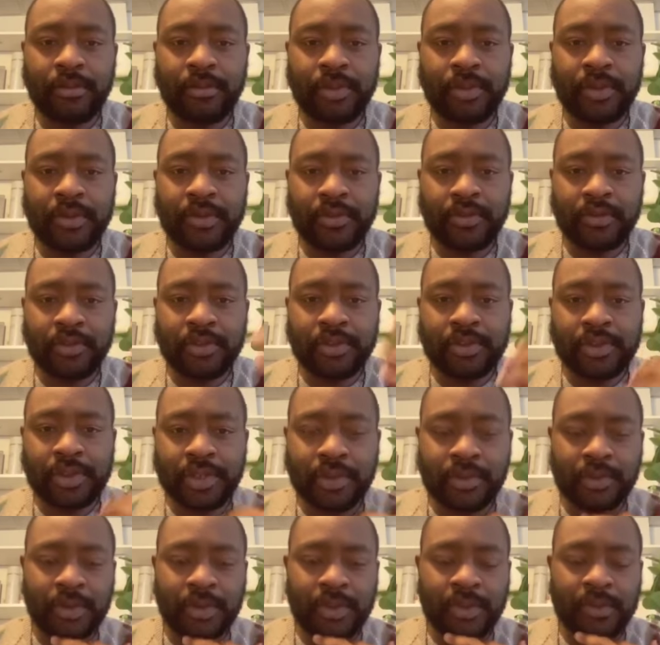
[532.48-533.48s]
based on your
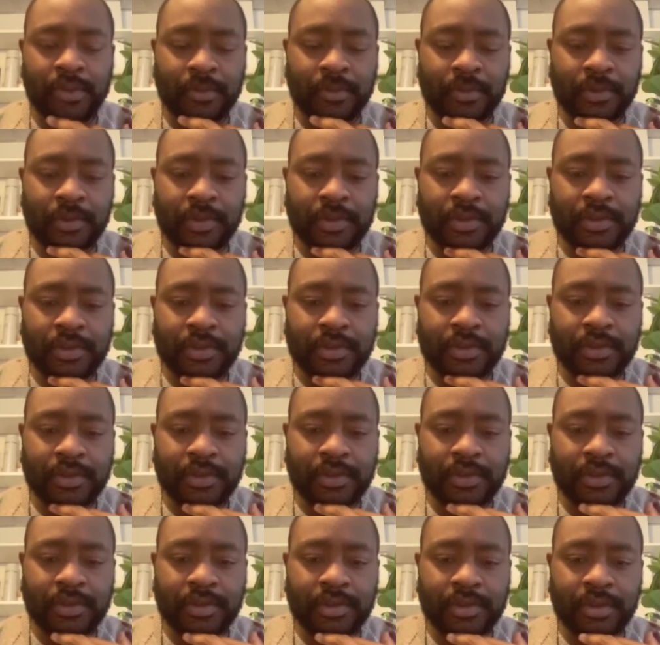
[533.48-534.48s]
childhood experience
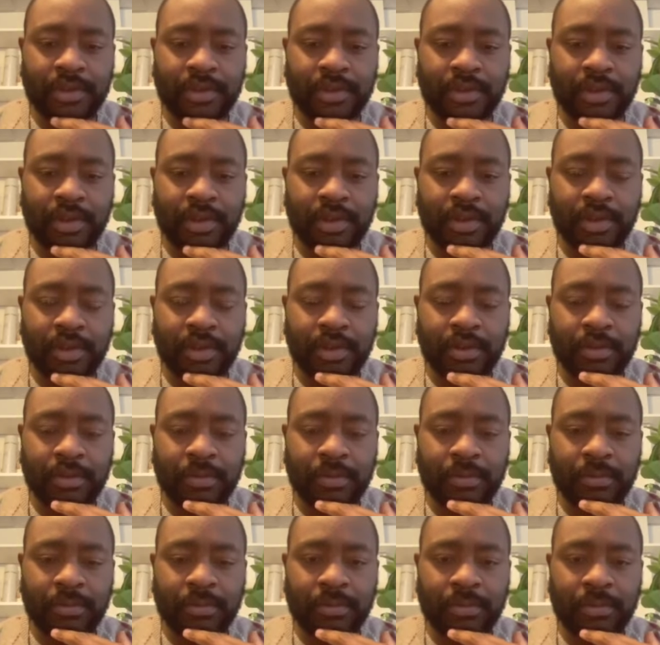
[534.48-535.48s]

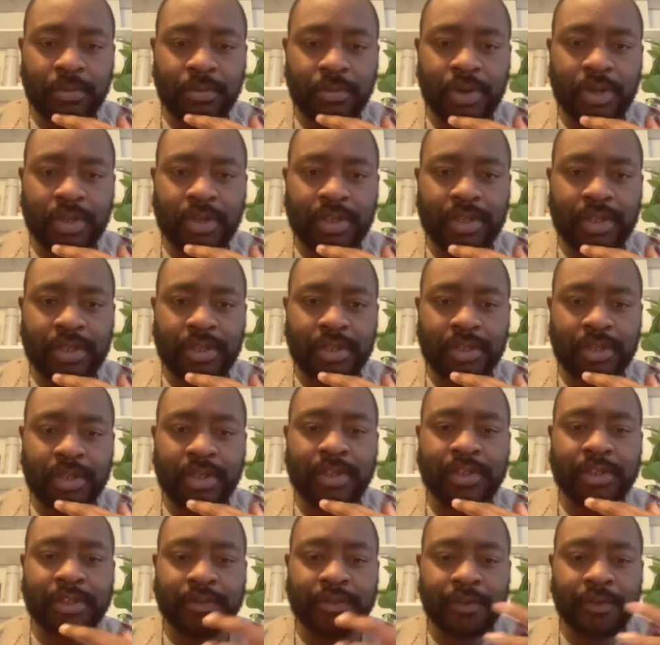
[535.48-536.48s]
while learning
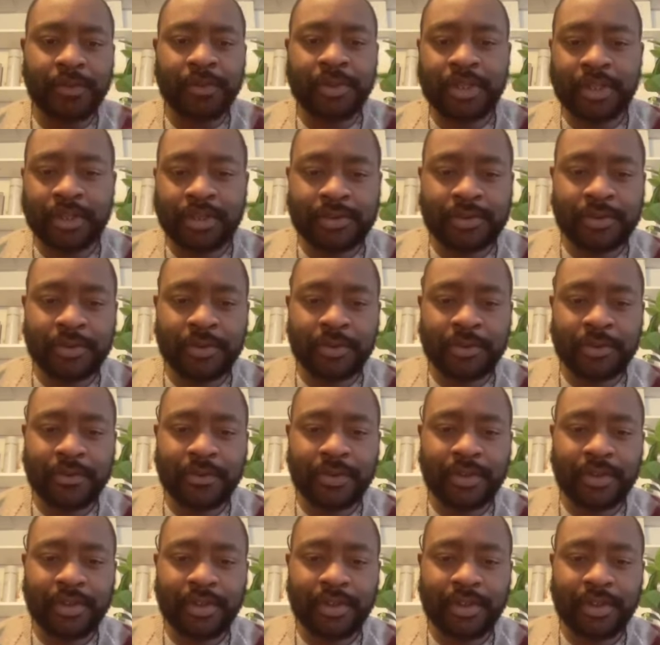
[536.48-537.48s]
English from Taylor Swift?